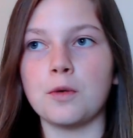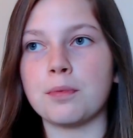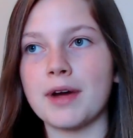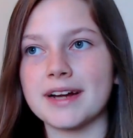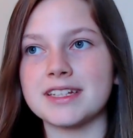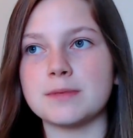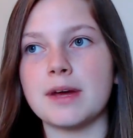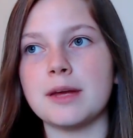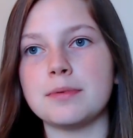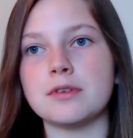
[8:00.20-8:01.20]
practice
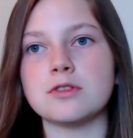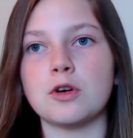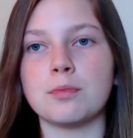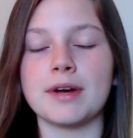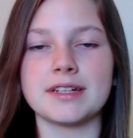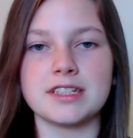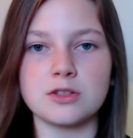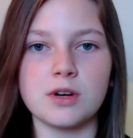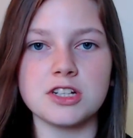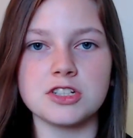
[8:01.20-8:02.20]
papers or practice
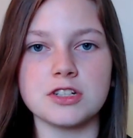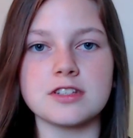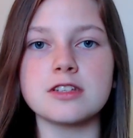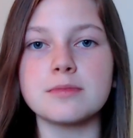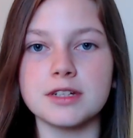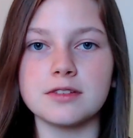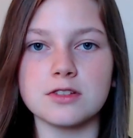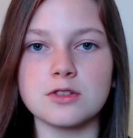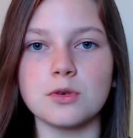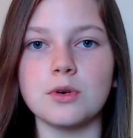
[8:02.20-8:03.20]
questions, something of
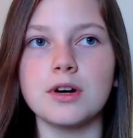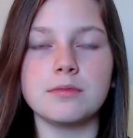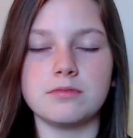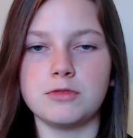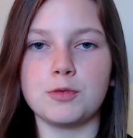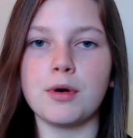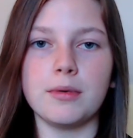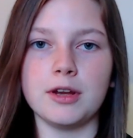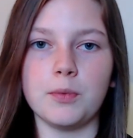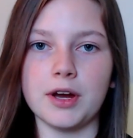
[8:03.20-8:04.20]
the sort. You
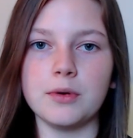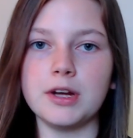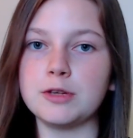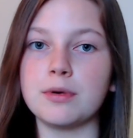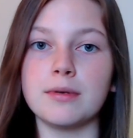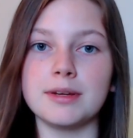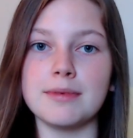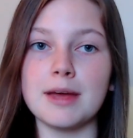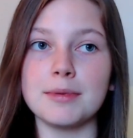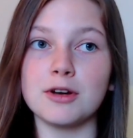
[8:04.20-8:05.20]
probably will, and you probably
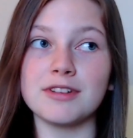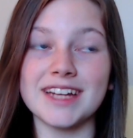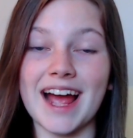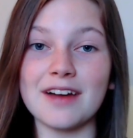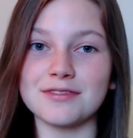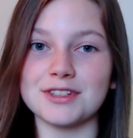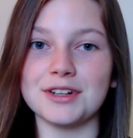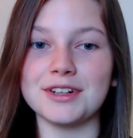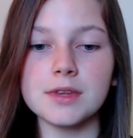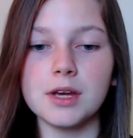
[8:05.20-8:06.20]
maybe already have
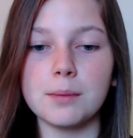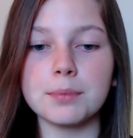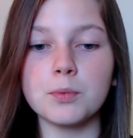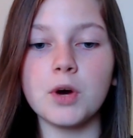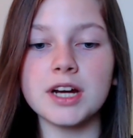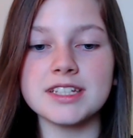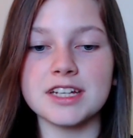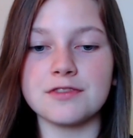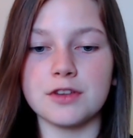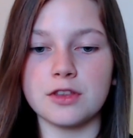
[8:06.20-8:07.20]
done. But what I
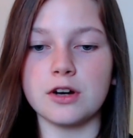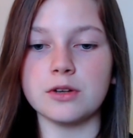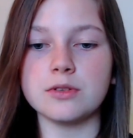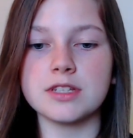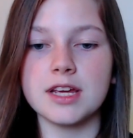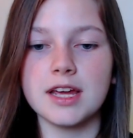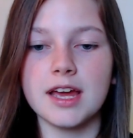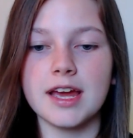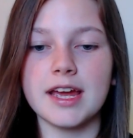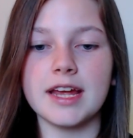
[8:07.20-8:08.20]
did for those
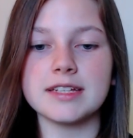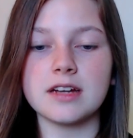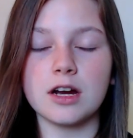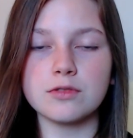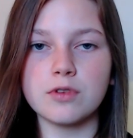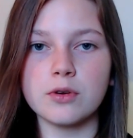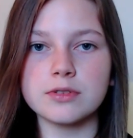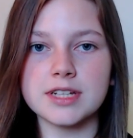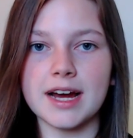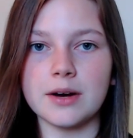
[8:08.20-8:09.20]
is I
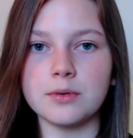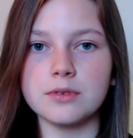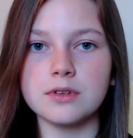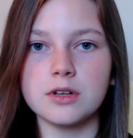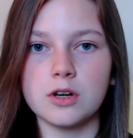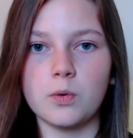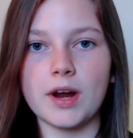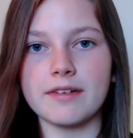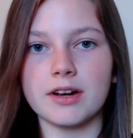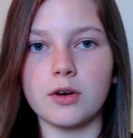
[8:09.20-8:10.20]
wrote down
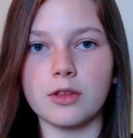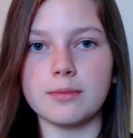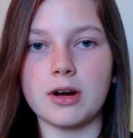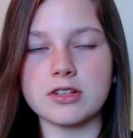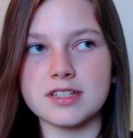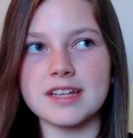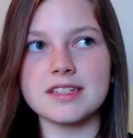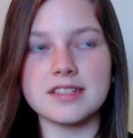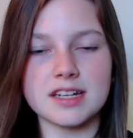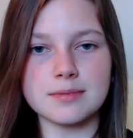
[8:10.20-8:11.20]
where I got the marks. Say it's
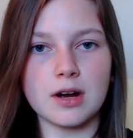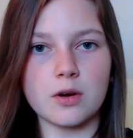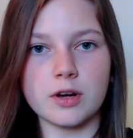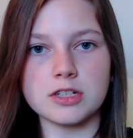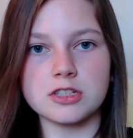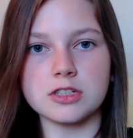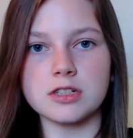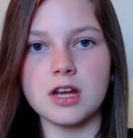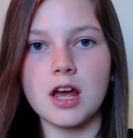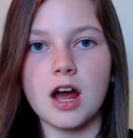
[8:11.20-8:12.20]
a 6-mark
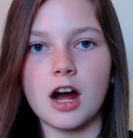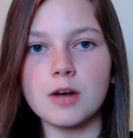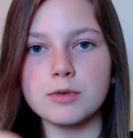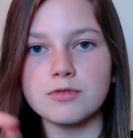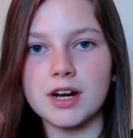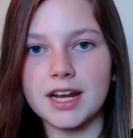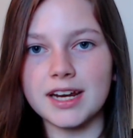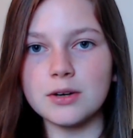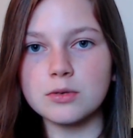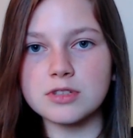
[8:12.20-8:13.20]
question, I would write a
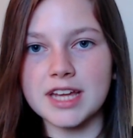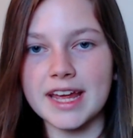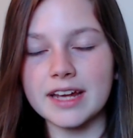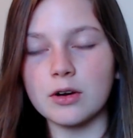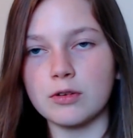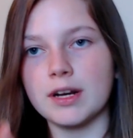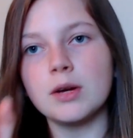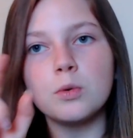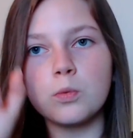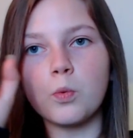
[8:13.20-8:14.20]
little tick or a
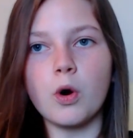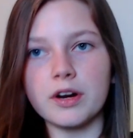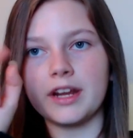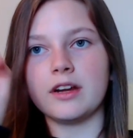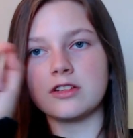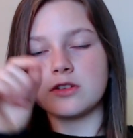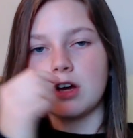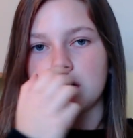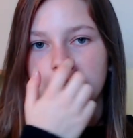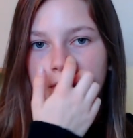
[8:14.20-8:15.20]
little 1 in a
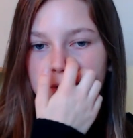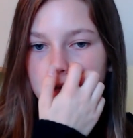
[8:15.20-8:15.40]
circle